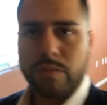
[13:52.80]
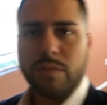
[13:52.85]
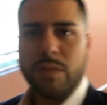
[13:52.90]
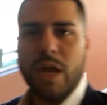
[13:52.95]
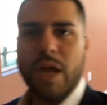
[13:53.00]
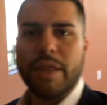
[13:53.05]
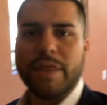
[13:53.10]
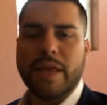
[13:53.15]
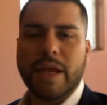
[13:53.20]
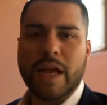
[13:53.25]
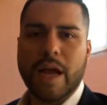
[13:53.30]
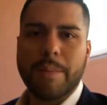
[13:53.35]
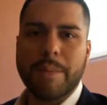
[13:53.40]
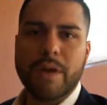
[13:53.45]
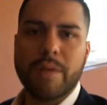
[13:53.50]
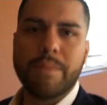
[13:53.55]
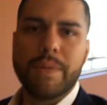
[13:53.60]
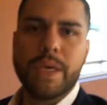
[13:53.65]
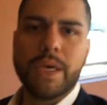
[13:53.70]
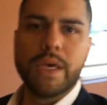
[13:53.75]
I think I'm
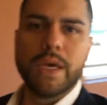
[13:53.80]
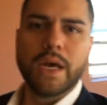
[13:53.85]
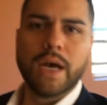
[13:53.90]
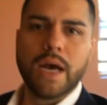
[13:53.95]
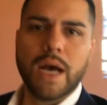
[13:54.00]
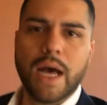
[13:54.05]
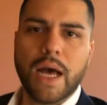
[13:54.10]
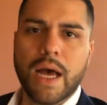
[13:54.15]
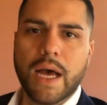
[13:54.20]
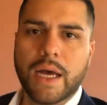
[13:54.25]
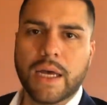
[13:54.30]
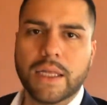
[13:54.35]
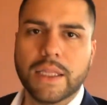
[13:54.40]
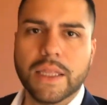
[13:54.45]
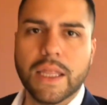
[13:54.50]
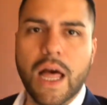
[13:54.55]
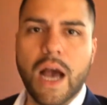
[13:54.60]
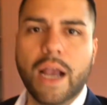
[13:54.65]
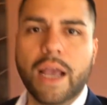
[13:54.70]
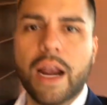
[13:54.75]
gonna be
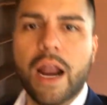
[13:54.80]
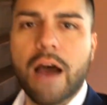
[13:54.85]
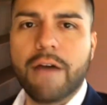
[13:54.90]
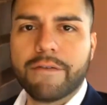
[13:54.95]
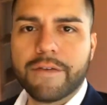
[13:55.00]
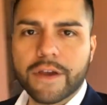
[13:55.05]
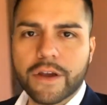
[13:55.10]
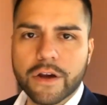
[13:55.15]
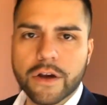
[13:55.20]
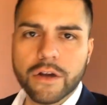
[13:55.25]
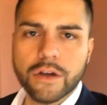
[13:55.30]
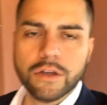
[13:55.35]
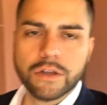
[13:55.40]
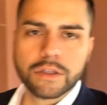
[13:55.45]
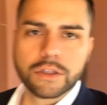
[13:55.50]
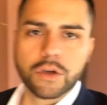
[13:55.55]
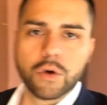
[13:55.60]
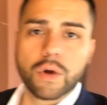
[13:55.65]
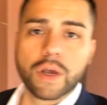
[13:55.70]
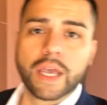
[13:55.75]
logging off here.
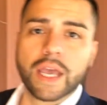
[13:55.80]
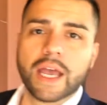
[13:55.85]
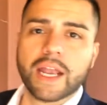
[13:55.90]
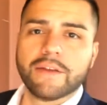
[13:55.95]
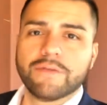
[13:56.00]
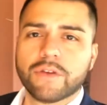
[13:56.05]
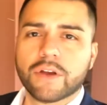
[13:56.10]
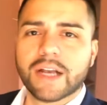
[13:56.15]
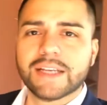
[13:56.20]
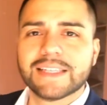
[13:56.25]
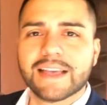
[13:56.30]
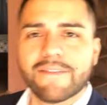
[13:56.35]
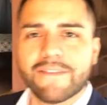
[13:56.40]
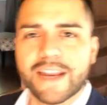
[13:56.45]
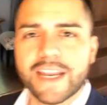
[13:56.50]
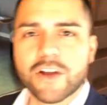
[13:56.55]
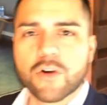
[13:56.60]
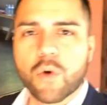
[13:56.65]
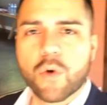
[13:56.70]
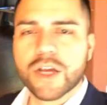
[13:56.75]
So again, if you guys have
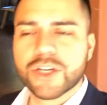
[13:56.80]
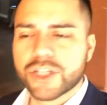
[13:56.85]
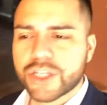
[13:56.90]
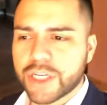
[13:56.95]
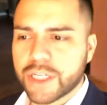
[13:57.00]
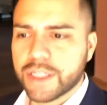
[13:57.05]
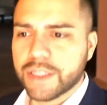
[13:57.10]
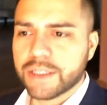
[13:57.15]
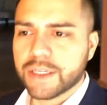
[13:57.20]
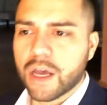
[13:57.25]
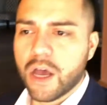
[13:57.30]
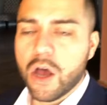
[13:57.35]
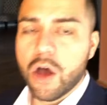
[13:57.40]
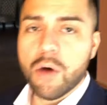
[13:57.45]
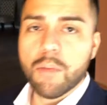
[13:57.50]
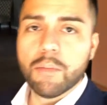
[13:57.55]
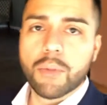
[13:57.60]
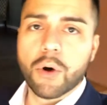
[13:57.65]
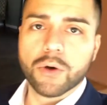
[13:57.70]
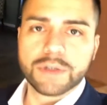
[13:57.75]
any questions,
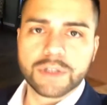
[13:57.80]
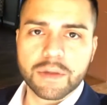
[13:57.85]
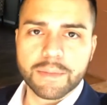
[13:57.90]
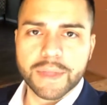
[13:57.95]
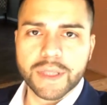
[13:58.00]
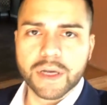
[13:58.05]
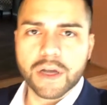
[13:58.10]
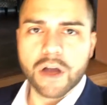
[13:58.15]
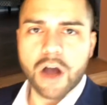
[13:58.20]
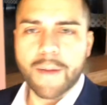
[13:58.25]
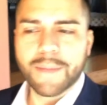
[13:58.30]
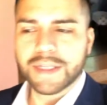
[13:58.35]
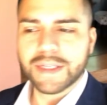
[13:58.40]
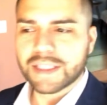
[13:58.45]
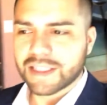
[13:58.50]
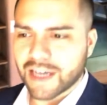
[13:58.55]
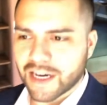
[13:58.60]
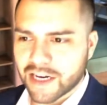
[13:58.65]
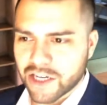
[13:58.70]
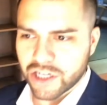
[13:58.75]
post them in the comments
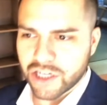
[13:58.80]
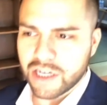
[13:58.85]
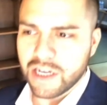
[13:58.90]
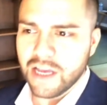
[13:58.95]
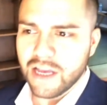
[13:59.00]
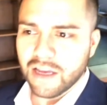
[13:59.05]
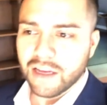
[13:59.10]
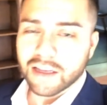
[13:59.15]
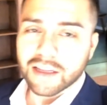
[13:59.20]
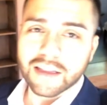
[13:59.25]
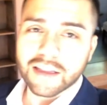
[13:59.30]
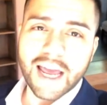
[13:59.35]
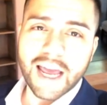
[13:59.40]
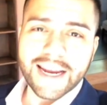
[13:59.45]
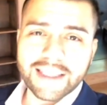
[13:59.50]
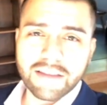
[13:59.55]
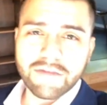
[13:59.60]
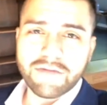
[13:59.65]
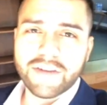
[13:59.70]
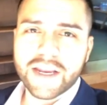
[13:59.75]
section.
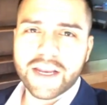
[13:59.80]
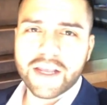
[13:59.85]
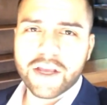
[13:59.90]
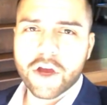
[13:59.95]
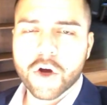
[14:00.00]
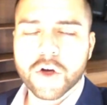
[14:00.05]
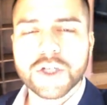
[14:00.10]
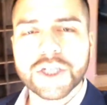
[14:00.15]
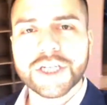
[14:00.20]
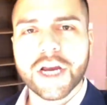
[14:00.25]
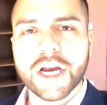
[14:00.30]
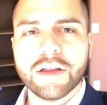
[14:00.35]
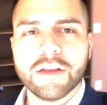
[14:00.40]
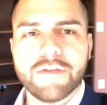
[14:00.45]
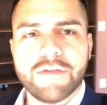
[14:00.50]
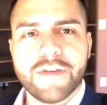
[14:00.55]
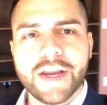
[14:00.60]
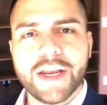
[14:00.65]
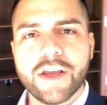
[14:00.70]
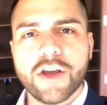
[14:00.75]
Like the video, share the
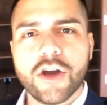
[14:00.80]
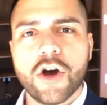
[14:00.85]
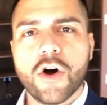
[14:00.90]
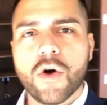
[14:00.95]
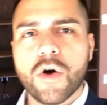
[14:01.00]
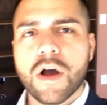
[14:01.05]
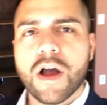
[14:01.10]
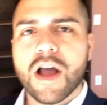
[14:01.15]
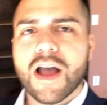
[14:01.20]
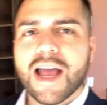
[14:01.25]
video.